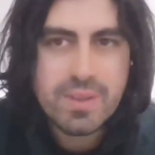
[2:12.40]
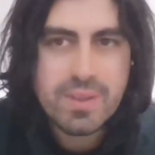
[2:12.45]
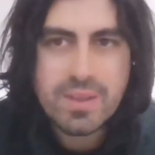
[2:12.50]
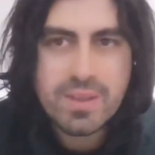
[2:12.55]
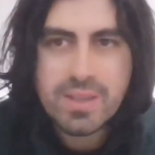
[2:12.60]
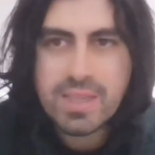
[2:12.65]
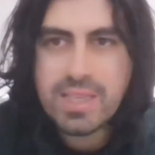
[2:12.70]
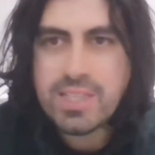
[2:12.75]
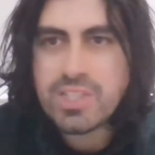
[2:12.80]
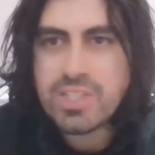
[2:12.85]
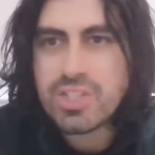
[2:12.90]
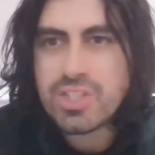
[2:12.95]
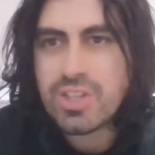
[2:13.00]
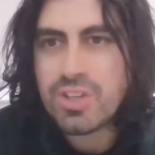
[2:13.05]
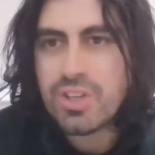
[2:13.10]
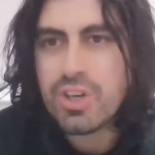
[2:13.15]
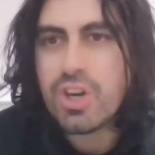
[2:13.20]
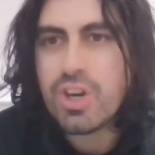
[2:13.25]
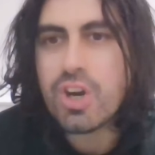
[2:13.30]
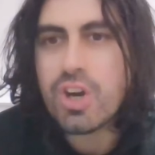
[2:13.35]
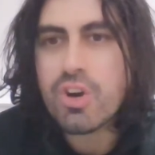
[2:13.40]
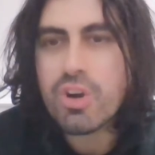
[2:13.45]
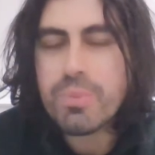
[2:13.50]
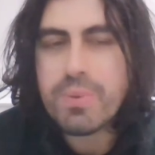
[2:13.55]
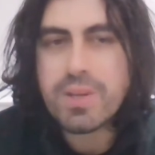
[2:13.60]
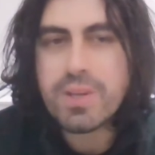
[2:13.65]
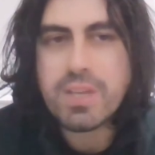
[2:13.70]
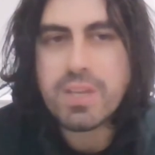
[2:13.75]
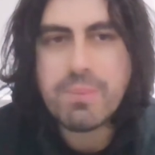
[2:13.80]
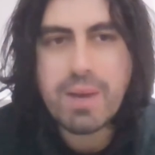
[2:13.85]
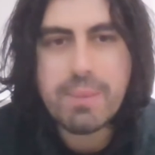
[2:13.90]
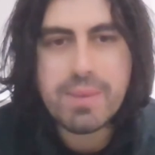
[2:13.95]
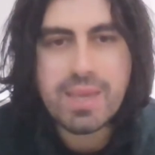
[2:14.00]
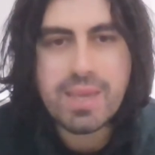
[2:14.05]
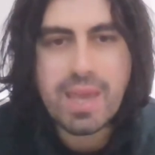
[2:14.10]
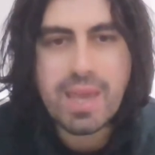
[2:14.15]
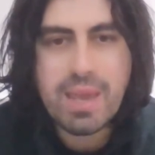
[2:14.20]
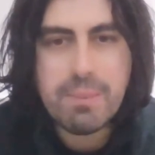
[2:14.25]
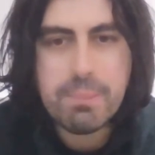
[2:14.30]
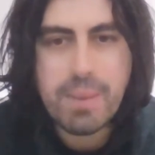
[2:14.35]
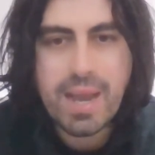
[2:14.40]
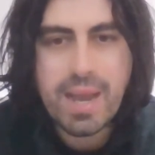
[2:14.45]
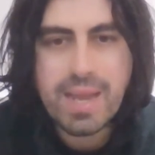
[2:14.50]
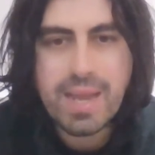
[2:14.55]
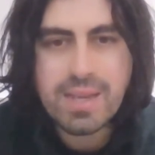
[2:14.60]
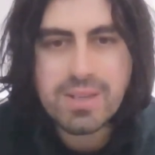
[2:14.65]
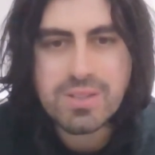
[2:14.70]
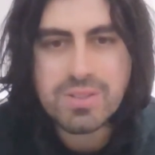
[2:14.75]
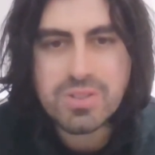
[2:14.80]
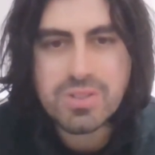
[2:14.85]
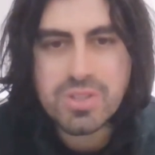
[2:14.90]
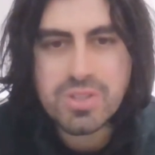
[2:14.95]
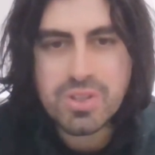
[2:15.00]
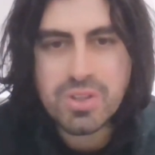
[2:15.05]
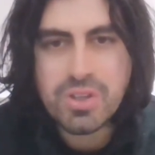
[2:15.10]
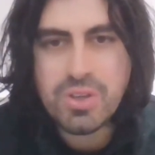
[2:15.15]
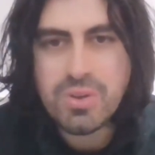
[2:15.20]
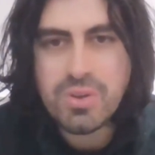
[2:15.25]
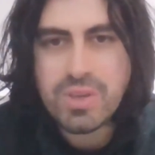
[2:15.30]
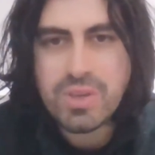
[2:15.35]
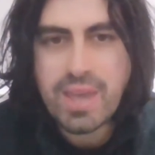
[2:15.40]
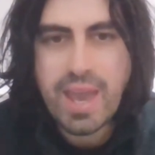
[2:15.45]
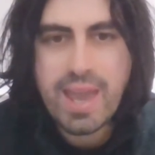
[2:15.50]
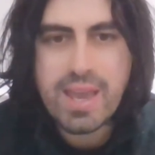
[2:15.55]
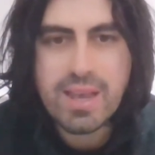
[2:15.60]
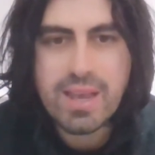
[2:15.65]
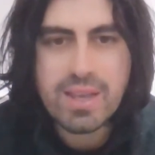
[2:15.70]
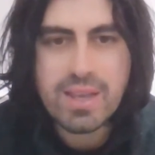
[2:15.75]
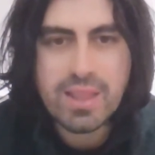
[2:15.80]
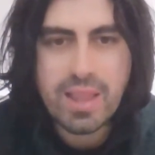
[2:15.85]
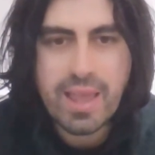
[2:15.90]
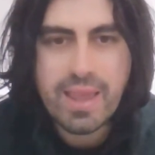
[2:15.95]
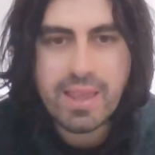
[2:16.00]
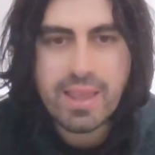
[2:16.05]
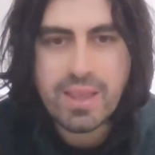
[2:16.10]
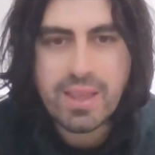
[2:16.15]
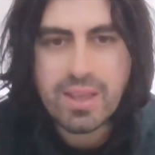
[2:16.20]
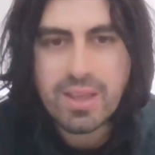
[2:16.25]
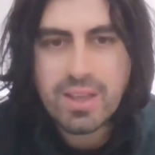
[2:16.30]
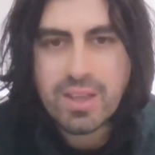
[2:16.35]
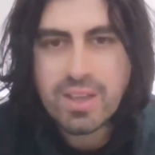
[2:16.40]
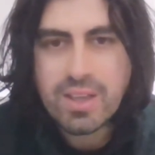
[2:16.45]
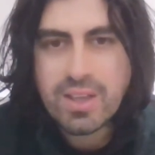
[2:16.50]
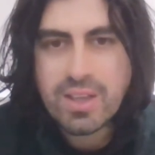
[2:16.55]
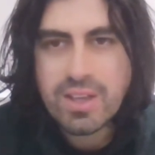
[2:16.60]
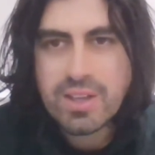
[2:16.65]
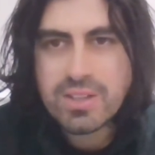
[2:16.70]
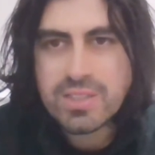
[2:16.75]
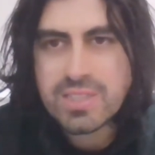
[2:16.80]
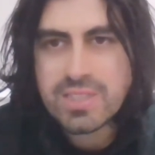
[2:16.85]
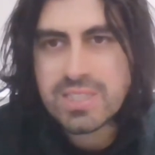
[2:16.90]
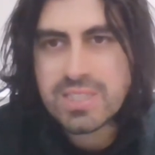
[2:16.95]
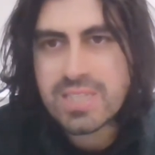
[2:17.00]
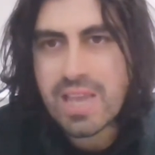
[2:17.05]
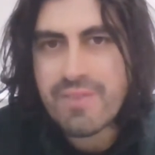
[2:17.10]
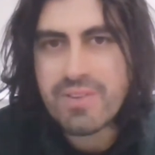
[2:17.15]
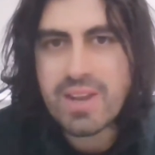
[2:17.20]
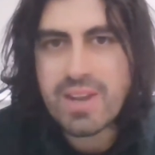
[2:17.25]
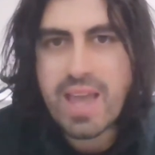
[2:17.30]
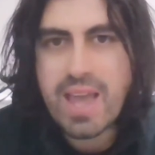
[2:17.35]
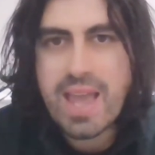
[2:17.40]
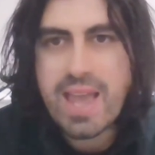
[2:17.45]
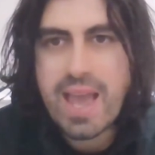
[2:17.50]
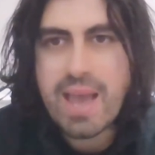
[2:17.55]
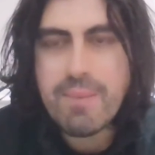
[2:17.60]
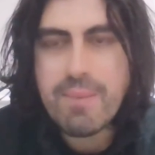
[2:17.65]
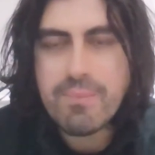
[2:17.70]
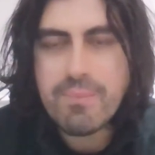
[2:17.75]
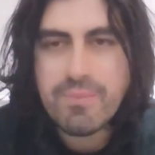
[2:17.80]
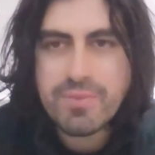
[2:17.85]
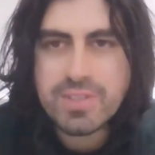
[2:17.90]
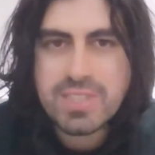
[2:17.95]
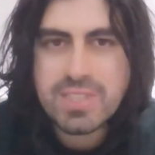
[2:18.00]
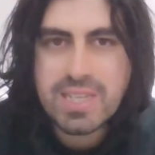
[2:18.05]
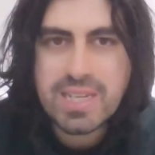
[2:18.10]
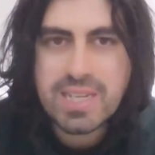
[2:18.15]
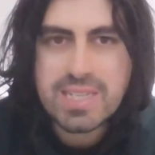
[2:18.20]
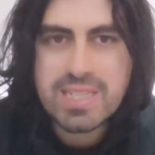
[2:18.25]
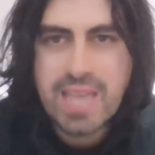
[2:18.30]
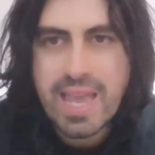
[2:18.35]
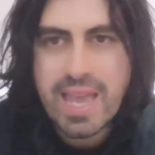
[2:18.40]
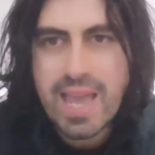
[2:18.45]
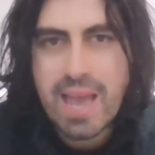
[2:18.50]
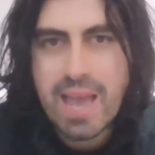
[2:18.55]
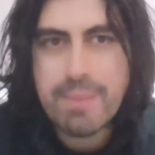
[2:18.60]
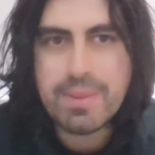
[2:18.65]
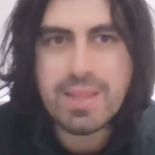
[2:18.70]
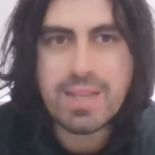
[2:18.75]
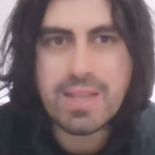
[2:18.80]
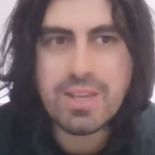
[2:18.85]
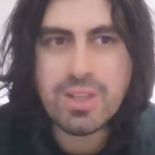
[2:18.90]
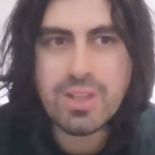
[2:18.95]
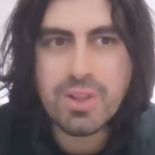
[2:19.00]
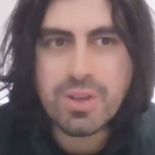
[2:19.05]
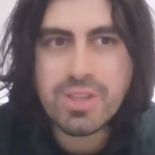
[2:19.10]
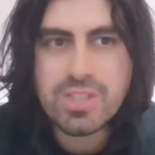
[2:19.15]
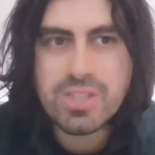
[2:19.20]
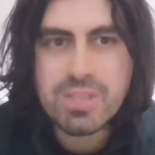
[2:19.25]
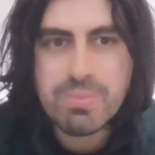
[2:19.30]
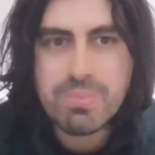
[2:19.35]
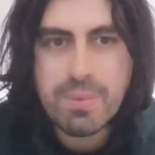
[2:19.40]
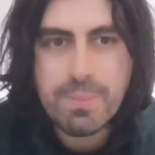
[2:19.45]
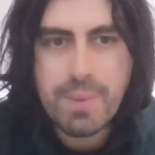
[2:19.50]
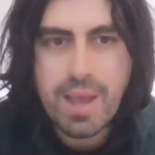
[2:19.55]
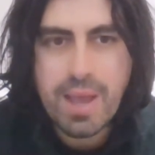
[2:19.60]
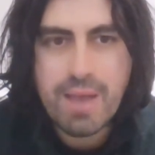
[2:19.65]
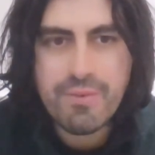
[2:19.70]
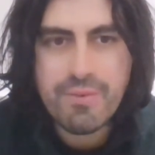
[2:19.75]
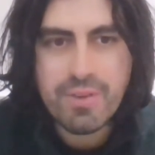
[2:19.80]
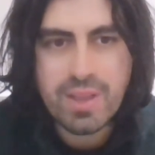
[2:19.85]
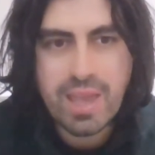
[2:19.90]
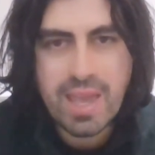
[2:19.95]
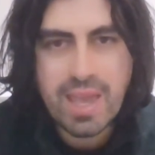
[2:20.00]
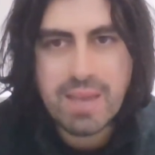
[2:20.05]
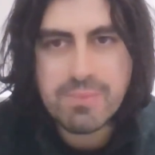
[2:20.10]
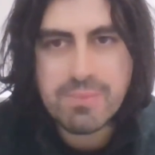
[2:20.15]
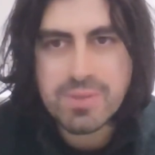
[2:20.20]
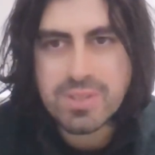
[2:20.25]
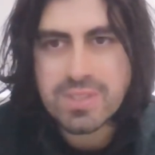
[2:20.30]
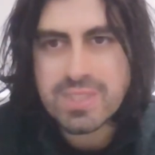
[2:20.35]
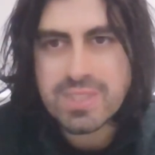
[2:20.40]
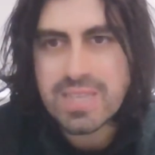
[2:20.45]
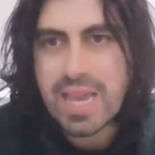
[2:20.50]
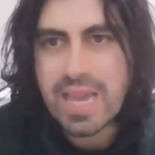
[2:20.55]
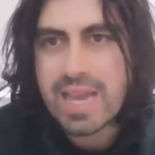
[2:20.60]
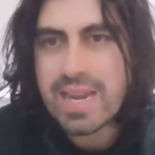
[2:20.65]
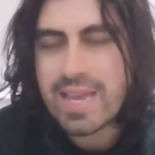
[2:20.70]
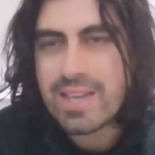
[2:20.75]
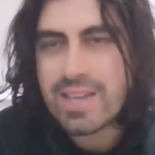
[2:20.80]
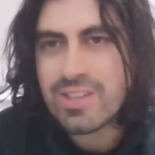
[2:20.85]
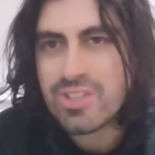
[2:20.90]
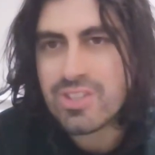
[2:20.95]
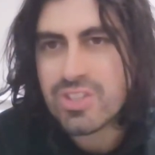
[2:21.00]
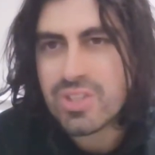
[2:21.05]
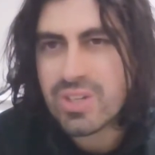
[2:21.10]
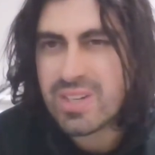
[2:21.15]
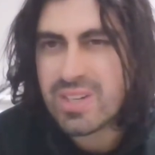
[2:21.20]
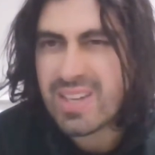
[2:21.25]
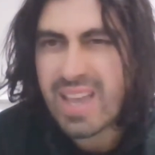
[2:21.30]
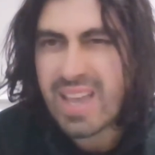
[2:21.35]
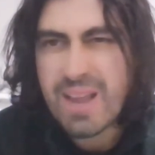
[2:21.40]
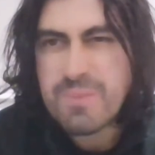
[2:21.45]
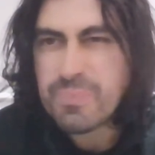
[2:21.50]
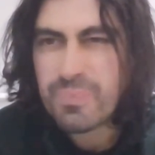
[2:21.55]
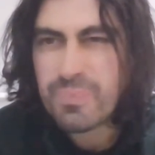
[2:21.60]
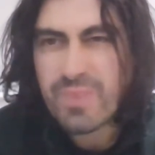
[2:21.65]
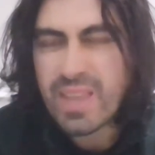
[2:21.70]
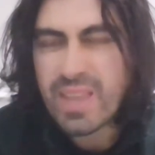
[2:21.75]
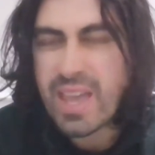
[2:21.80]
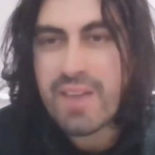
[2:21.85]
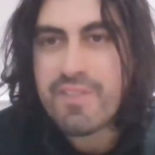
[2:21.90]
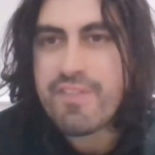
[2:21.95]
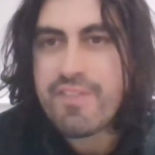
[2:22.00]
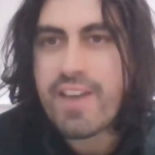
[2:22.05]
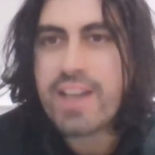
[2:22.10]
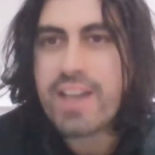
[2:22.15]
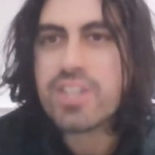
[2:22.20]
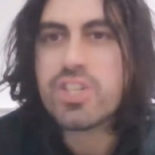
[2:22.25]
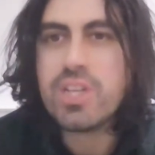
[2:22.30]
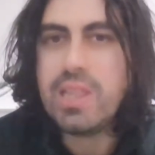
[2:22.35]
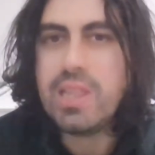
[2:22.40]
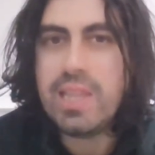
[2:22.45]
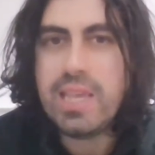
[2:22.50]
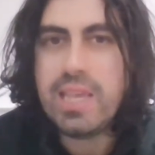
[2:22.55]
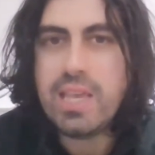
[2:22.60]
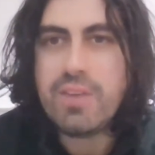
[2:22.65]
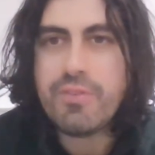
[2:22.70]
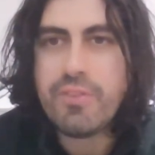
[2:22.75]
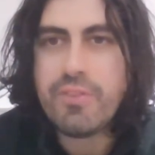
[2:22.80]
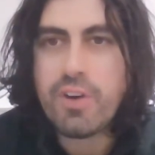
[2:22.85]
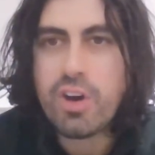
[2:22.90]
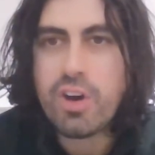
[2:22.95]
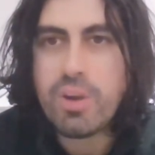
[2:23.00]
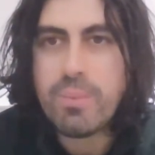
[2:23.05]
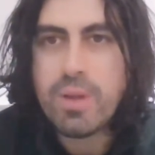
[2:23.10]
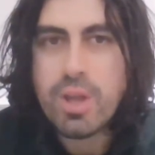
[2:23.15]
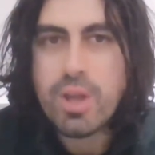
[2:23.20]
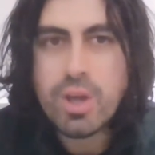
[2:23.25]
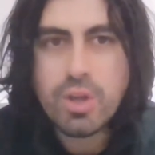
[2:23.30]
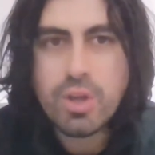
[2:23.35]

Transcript: Eastern Europe, and you might be getting back to the UK at like 7 a.m., 6 a.m., and then you're looking to prepare for games on Saturday and Sunday. It affects your league form.